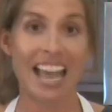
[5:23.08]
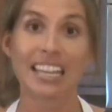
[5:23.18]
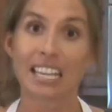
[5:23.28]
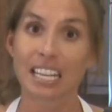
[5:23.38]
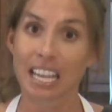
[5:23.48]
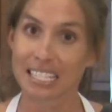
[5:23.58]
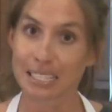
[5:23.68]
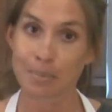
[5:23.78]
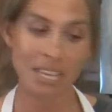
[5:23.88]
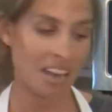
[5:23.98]
they enhance
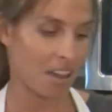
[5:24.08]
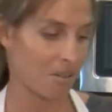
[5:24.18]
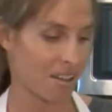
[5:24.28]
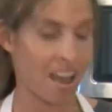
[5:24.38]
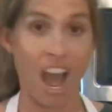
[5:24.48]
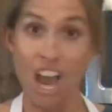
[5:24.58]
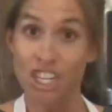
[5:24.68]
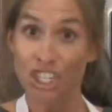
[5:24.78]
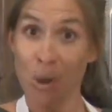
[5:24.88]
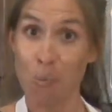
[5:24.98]
libido.
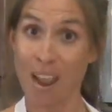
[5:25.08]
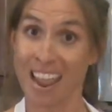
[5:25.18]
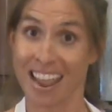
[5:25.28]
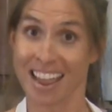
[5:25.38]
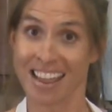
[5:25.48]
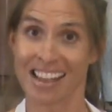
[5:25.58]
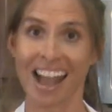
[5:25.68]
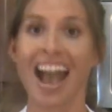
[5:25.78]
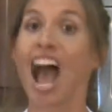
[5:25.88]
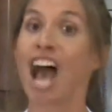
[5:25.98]
Shawing!
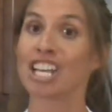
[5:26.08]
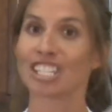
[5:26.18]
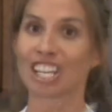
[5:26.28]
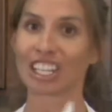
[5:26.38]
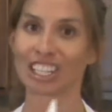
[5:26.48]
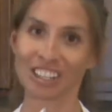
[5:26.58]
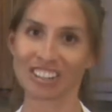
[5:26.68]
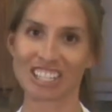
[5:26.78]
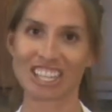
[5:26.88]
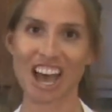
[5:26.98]

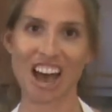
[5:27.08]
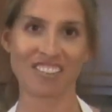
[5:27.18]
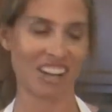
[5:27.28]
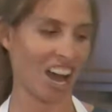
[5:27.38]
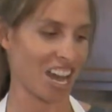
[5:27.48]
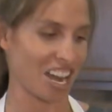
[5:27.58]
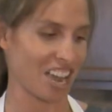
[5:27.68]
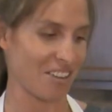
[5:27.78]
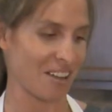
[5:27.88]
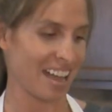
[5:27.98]
Salute to the
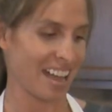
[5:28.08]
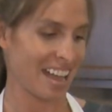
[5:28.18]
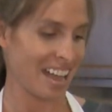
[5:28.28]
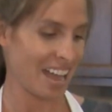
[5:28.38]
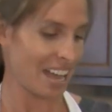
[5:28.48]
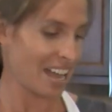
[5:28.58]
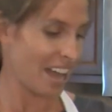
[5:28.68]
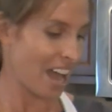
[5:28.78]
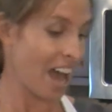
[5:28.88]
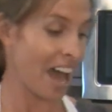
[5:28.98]
avocado.
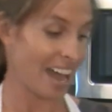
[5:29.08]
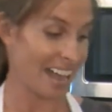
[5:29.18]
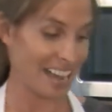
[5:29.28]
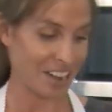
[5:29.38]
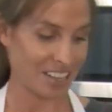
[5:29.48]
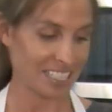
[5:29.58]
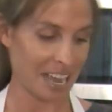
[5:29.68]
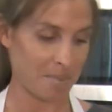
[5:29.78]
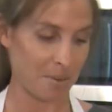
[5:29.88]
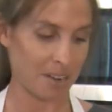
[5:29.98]
Ah, I hear the
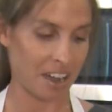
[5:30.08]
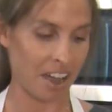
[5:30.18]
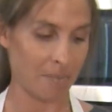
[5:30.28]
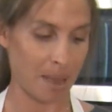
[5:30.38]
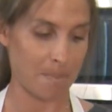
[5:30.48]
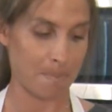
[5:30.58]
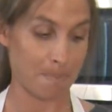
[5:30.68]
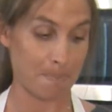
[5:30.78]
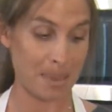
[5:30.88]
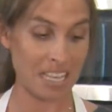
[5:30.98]
timer went off, my
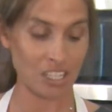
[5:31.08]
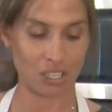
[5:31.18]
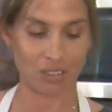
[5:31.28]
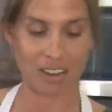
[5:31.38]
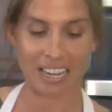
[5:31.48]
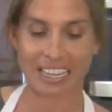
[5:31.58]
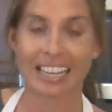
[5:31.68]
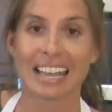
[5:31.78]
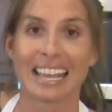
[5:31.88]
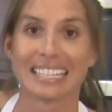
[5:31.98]
beans are ready,
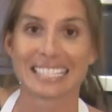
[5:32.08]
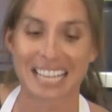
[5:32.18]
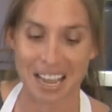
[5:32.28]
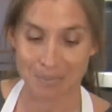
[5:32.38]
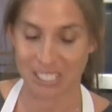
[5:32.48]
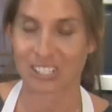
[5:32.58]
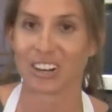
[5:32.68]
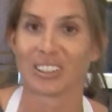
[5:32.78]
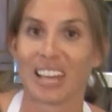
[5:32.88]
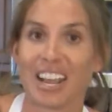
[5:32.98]
and it's time to
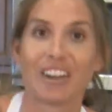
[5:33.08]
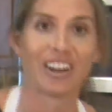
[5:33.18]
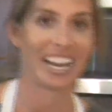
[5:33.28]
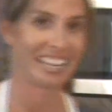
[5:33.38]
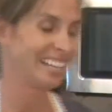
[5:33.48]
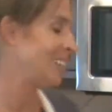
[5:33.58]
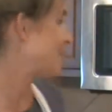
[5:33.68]
start layering.